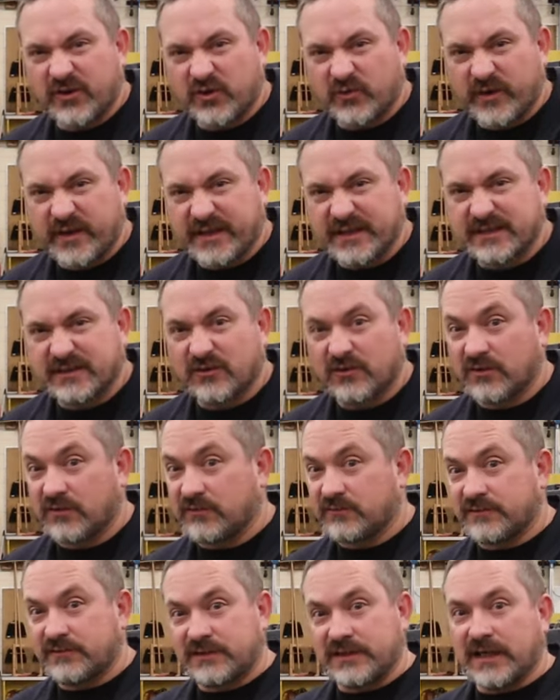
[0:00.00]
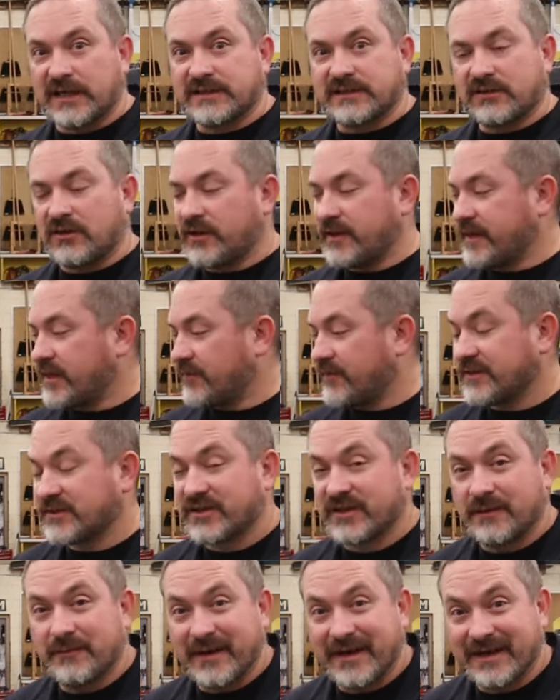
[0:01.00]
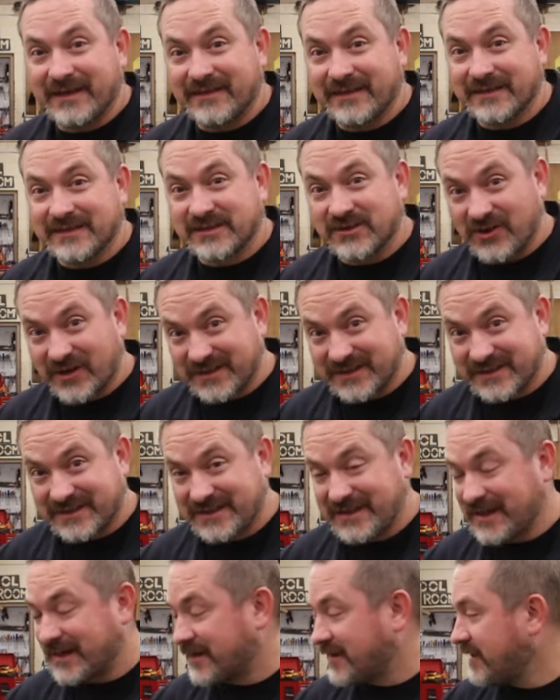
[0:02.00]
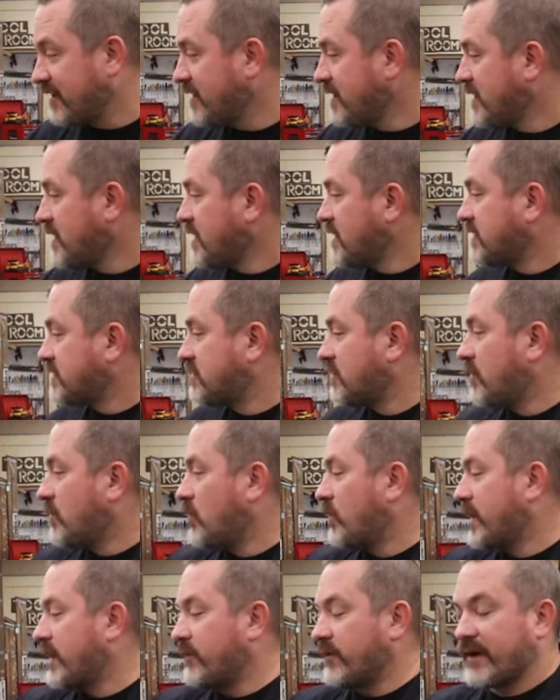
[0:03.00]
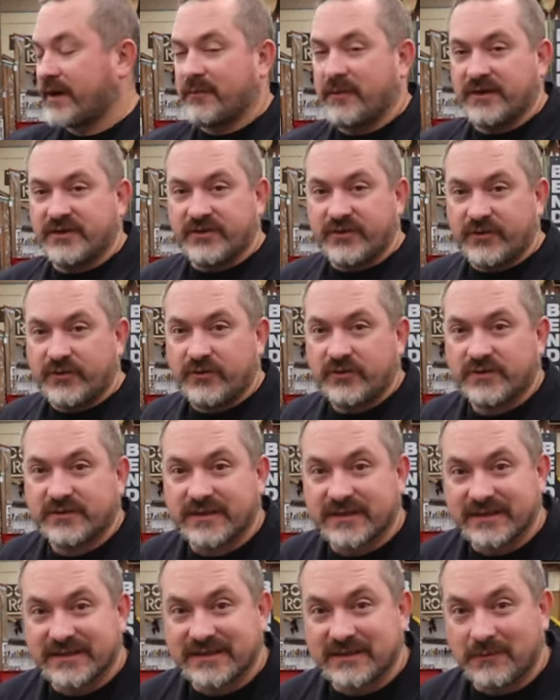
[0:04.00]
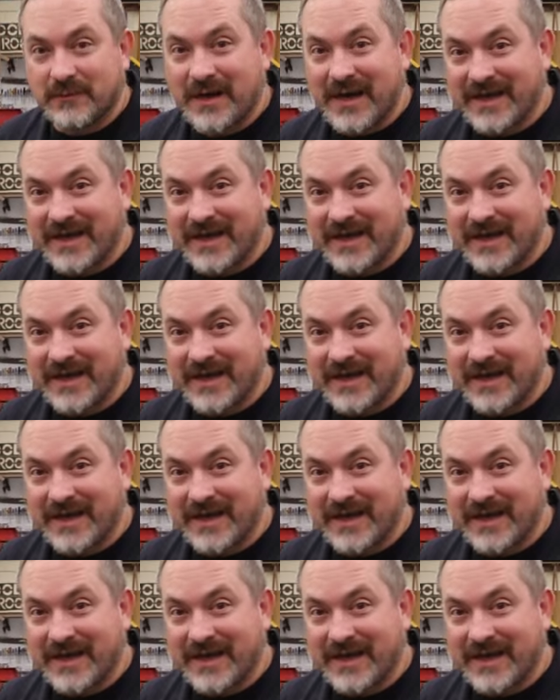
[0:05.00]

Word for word: or grease or dust on here that's going to make this not stick. So what I recommend you use is some